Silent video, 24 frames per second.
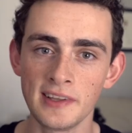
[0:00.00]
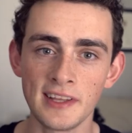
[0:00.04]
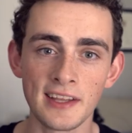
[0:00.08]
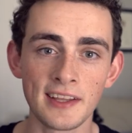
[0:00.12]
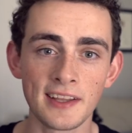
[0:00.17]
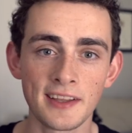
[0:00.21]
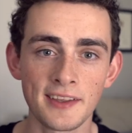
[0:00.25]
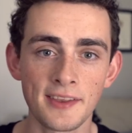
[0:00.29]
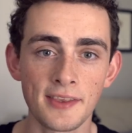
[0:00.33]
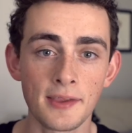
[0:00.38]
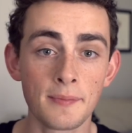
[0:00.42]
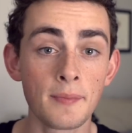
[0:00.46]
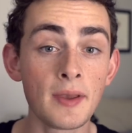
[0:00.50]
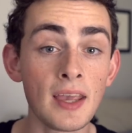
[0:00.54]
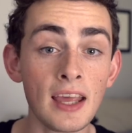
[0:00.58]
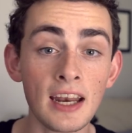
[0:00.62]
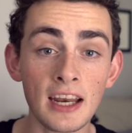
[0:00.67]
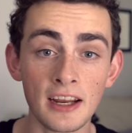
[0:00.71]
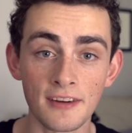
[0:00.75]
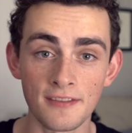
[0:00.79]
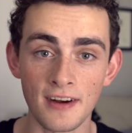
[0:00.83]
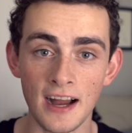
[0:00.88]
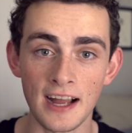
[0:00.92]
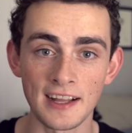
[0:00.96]
since the
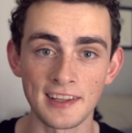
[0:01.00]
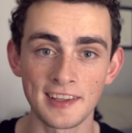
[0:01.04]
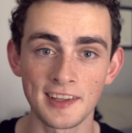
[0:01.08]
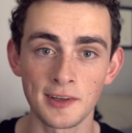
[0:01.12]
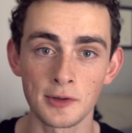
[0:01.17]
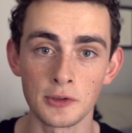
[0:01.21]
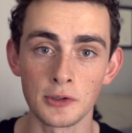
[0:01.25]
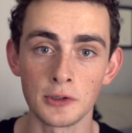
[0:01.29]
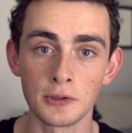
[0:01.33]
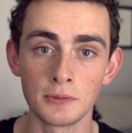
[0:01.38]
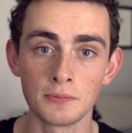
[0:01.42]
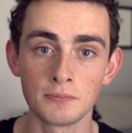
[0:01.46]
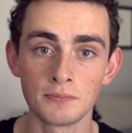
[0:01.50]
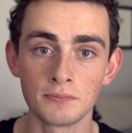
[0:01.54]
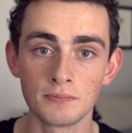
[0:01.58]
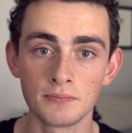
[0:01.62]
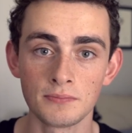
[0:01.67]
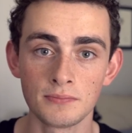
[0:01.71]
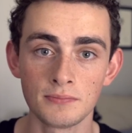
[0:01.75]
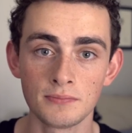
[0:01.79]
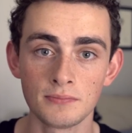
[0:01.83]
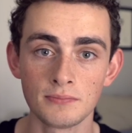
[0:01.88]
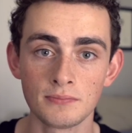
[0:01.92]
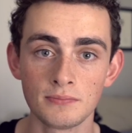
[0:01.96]
beginning of high school,
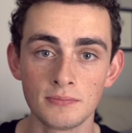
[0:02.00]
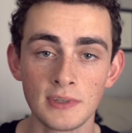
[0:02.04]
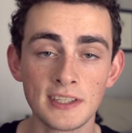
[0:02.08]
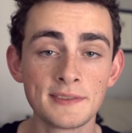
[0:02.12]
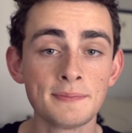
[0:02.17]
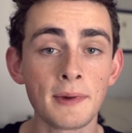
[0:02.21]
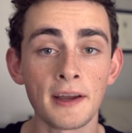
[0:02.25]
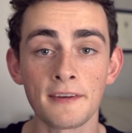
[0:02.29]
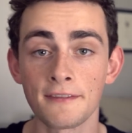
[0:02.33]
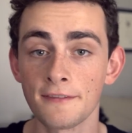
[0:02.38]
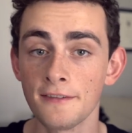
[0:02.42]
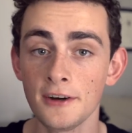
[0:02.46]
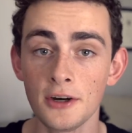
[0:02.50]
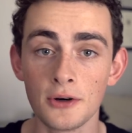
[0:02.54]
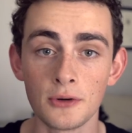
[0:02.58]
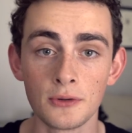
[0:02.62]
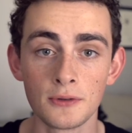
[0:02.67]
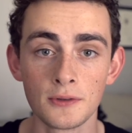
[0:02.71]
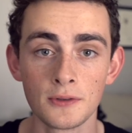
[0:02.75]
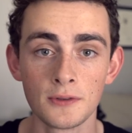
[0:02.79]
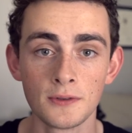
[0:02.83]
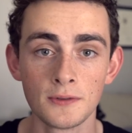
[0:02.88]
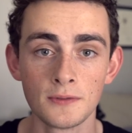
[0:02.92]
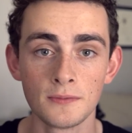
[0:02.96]
is my
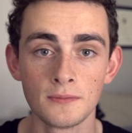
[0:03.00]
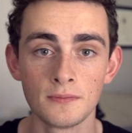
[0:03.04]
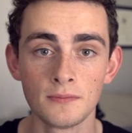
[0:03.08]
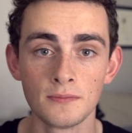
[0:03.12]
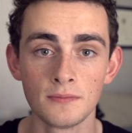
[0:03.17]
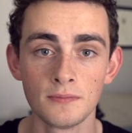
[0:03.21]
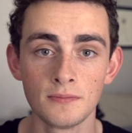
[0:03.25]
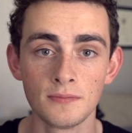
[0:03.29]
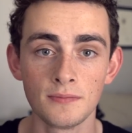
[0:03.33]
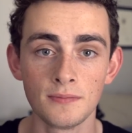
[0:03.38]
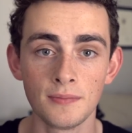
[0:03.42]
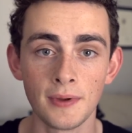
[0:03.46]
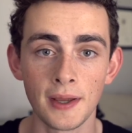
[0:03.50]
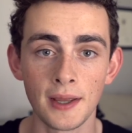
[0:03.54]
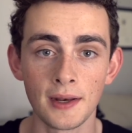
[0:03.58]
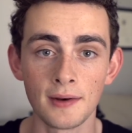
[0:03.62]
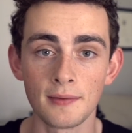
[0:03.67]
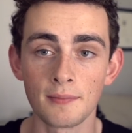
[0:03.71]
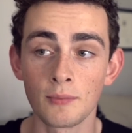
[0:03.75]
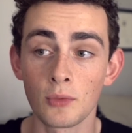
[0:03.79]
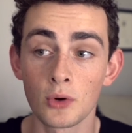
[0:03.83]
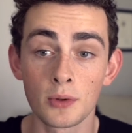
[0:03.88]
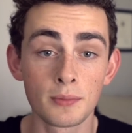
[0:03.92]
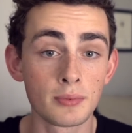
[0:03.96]
phone,
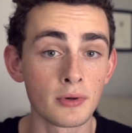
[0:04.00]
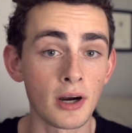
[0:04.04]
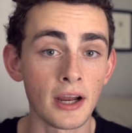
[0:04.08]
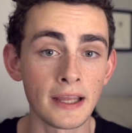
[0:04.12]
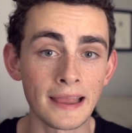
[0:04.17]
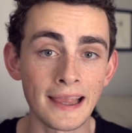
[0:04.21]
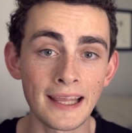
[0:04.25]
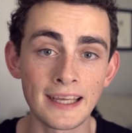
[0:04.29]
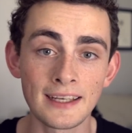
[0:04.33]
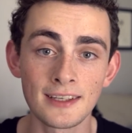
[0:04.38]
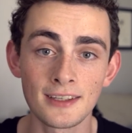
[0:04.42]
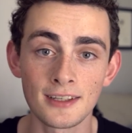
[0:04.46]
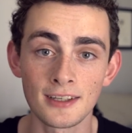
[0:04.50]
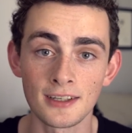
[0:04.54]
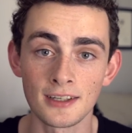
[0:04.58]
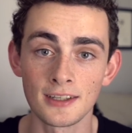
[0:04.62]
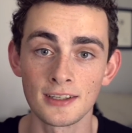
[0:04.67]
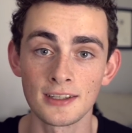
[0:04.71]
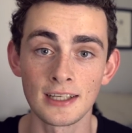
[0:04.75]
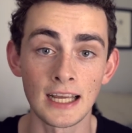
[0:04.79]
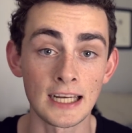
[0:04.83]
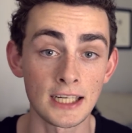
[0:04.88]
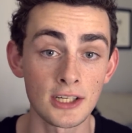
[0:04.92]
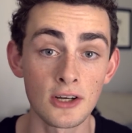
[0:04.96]
and more broadly, to
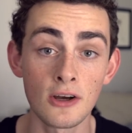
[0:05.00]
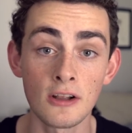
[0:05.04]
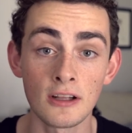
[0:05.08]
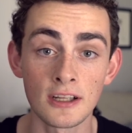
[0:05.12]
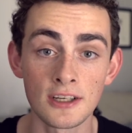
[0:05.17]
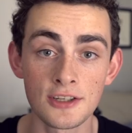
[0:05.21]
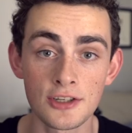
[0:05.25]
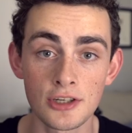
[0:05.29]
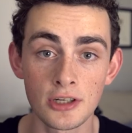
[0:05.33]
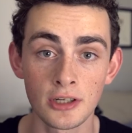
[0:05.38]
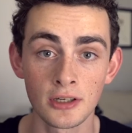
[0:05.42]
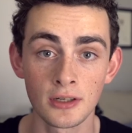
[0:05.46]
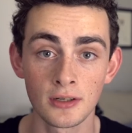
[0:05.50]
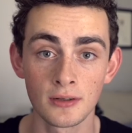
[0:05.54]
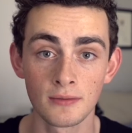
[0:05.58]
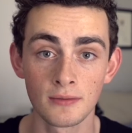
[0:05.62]
technology.